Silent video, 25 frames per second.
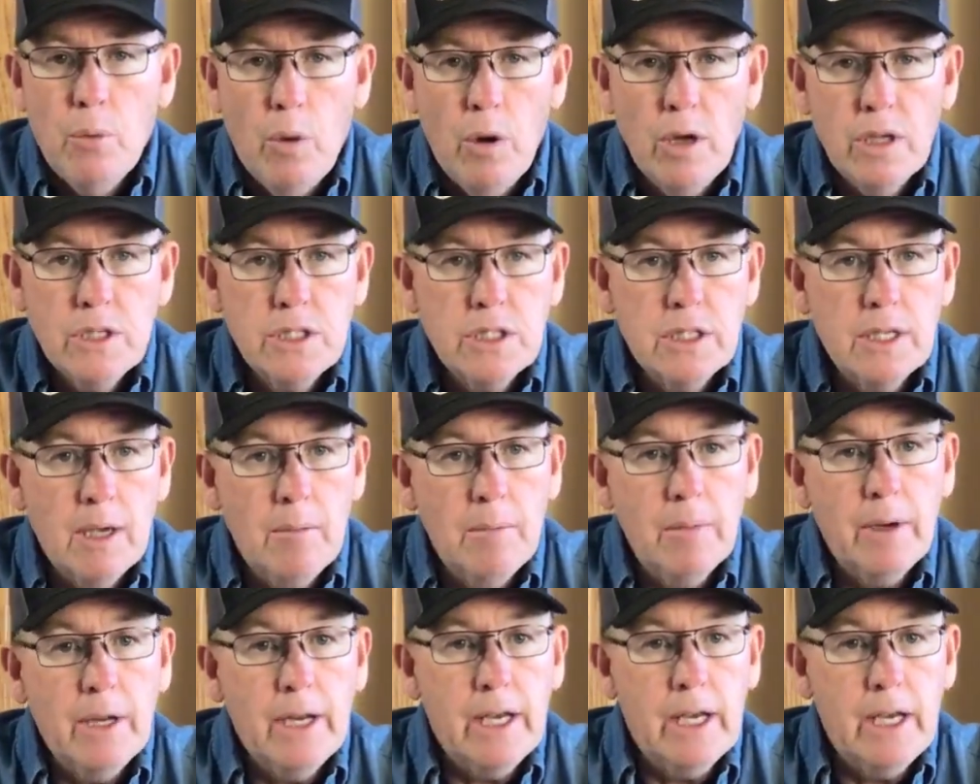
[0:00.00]
Once
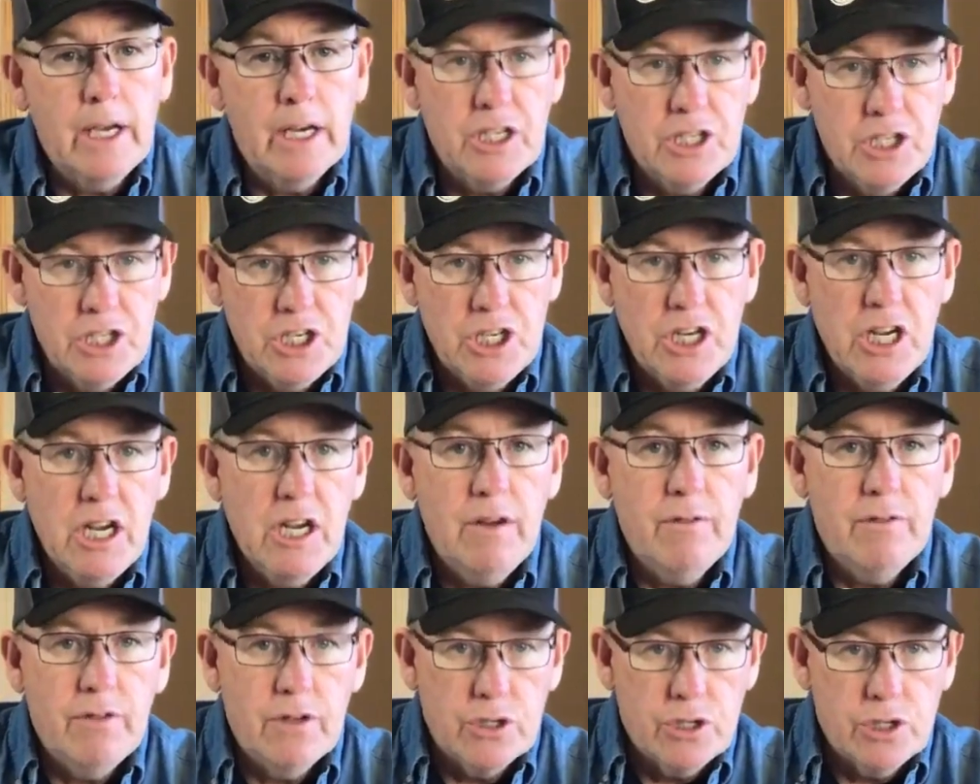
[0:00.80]
somebody
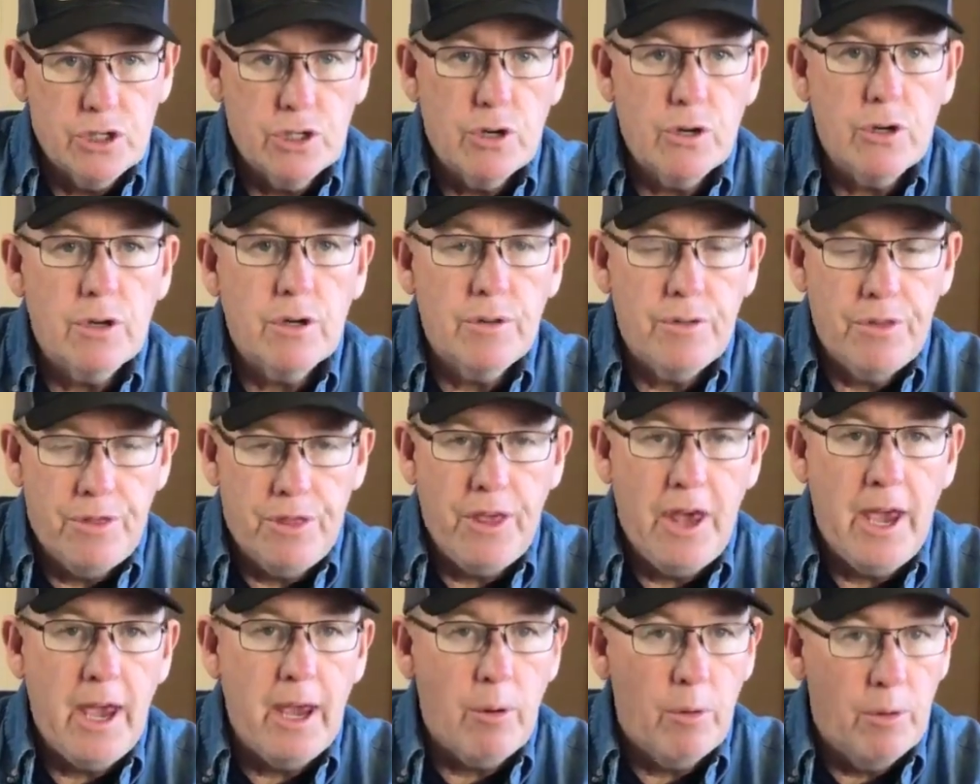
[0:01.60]
achieved a certain
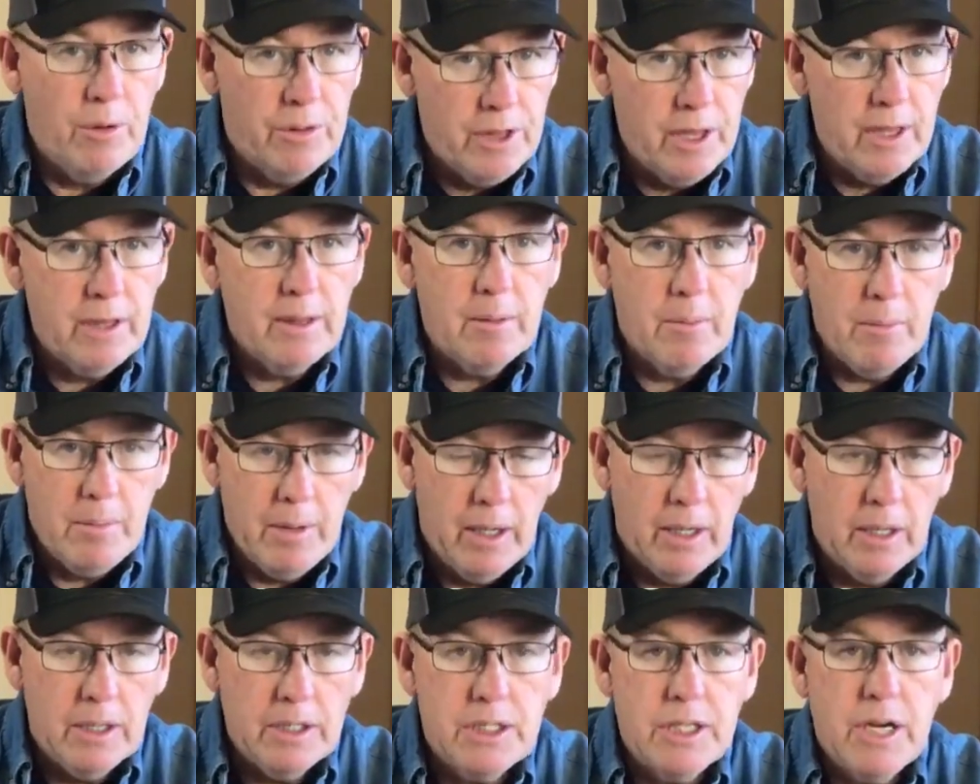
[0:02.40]
thing within the
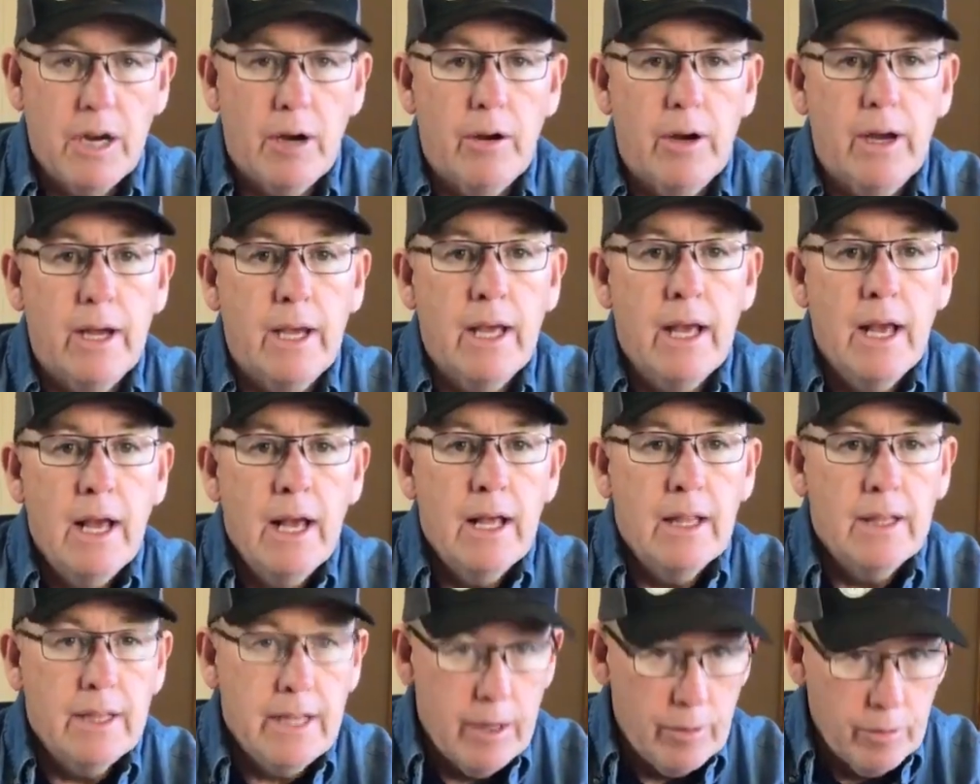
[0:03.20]
military,
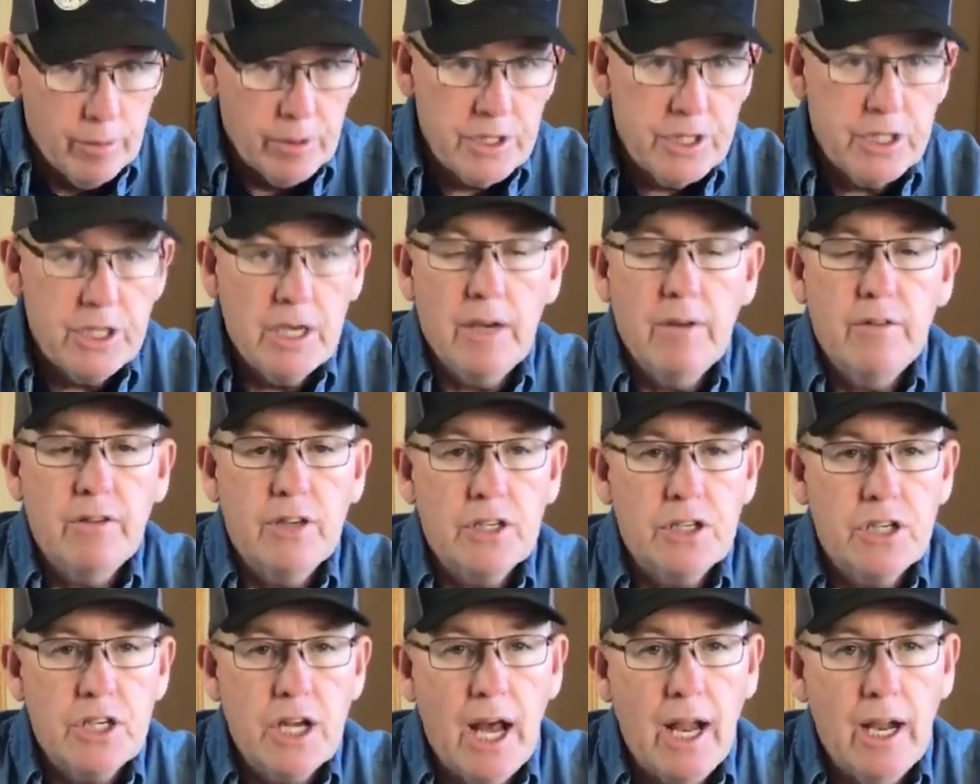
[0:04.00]
they received
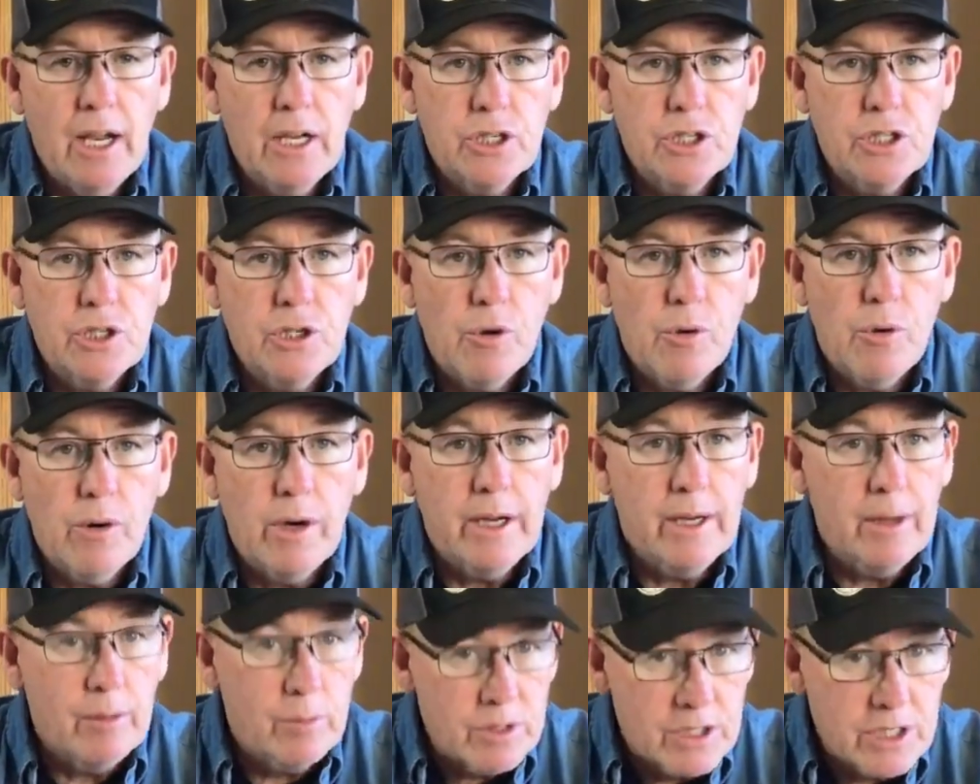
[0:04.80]
a challenge
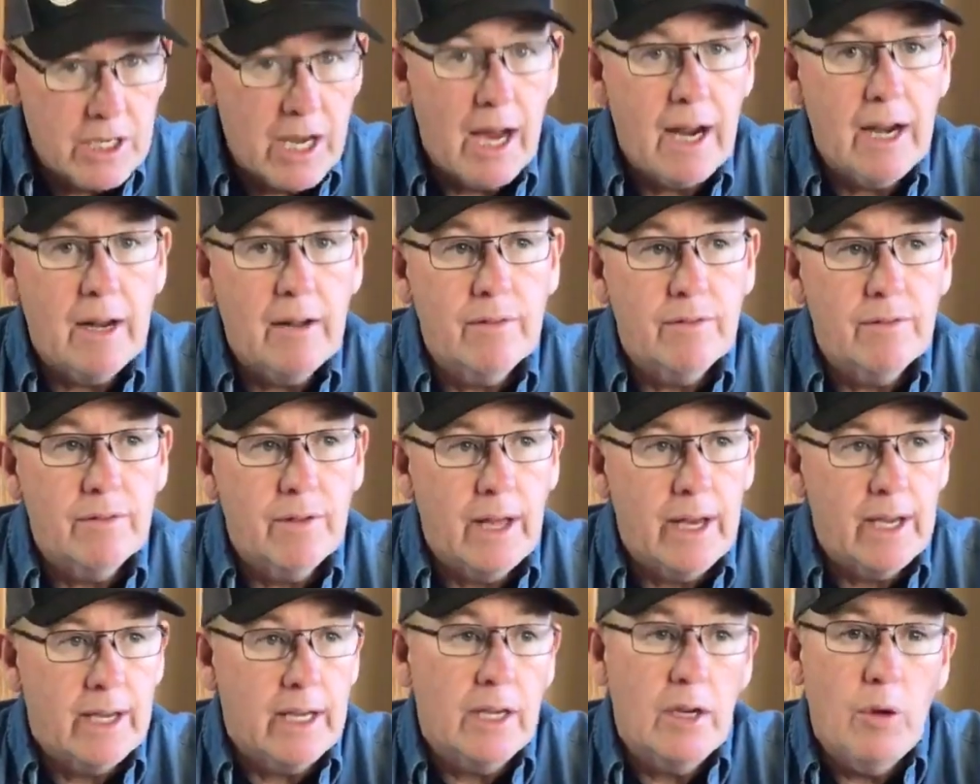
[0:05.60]
coin. It was kind of
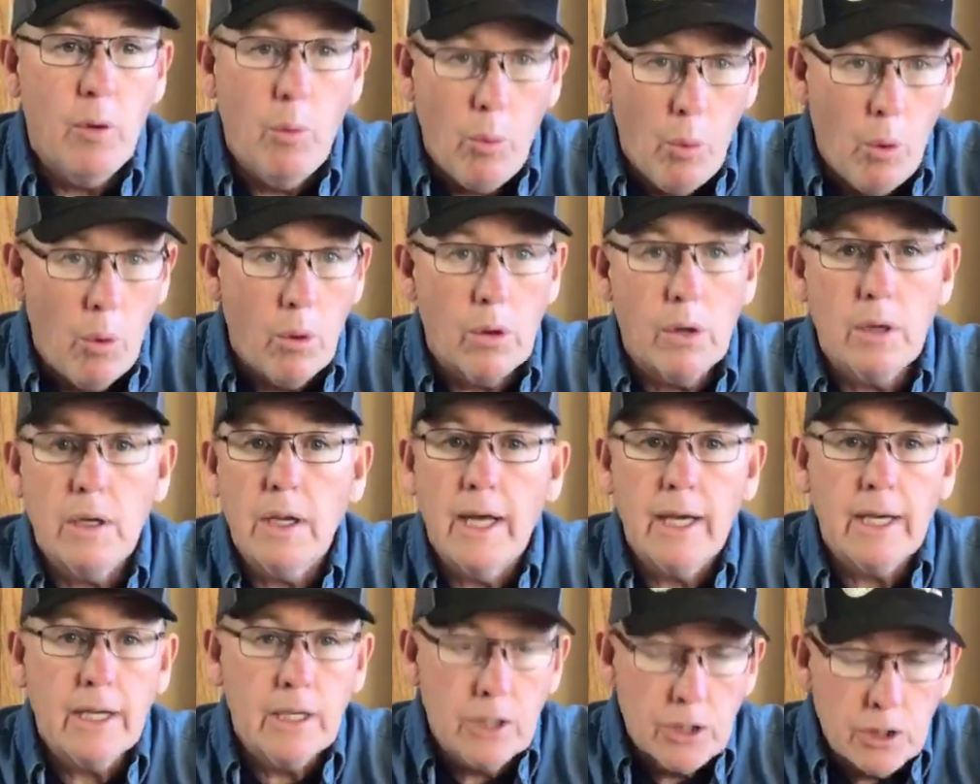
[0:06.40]
like an award,
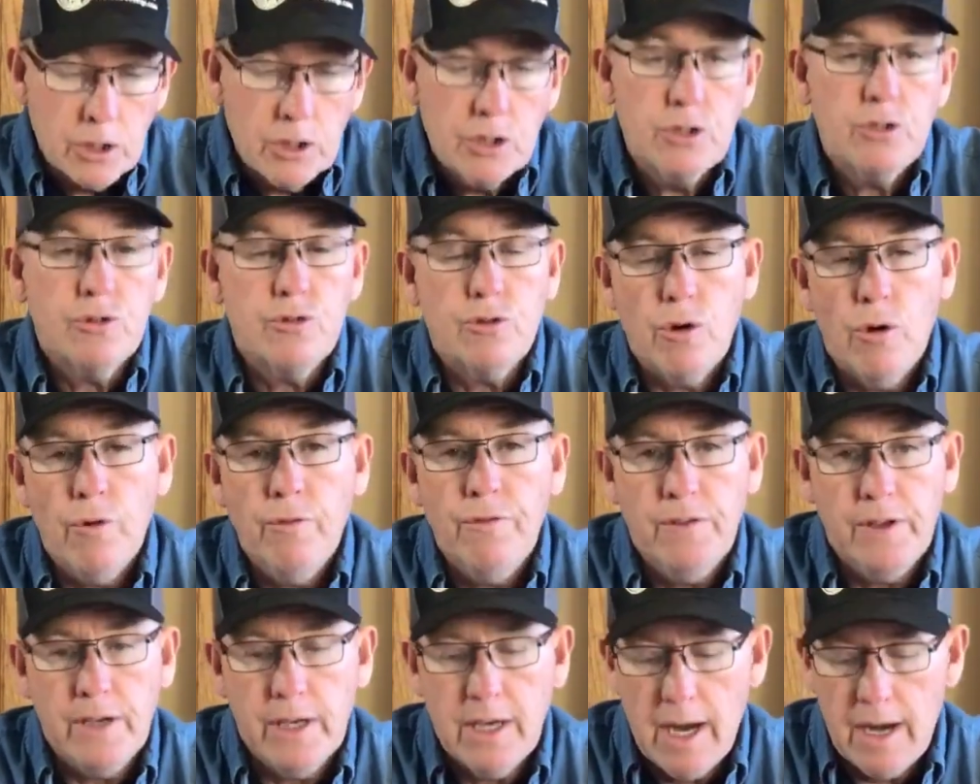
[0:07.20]
like a
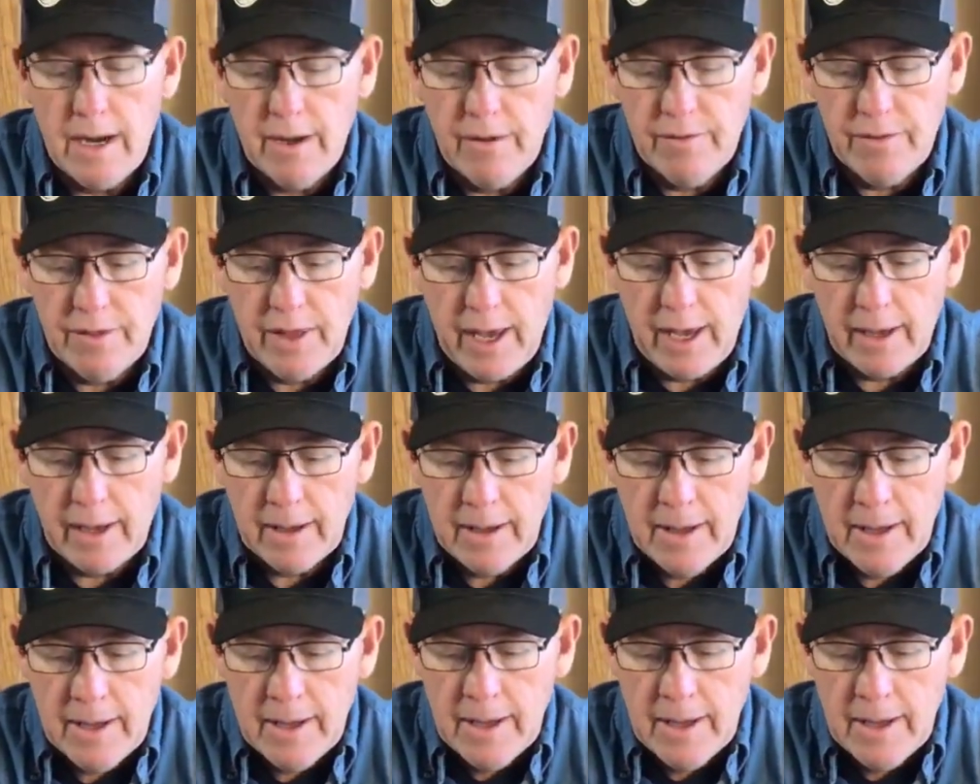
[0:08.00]
trophy kind of thing.